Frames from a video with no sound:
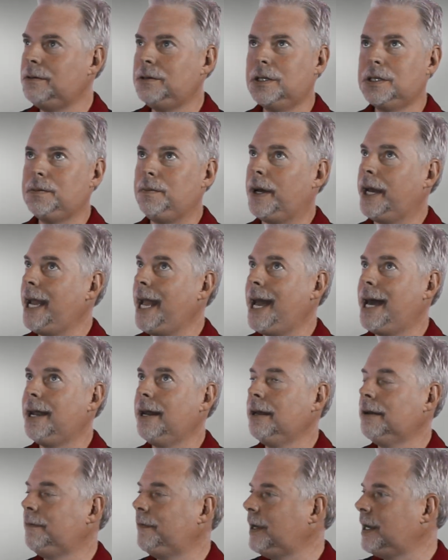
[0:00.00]
and just by
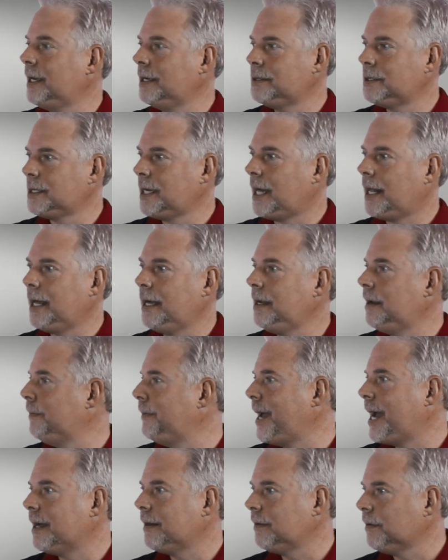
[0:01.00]
adding a venting skylight in a
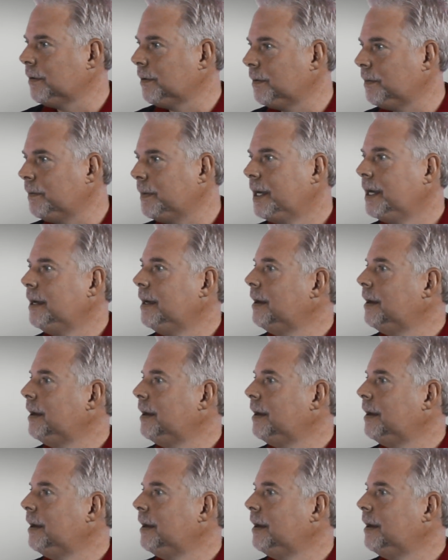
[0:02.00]
bathroom,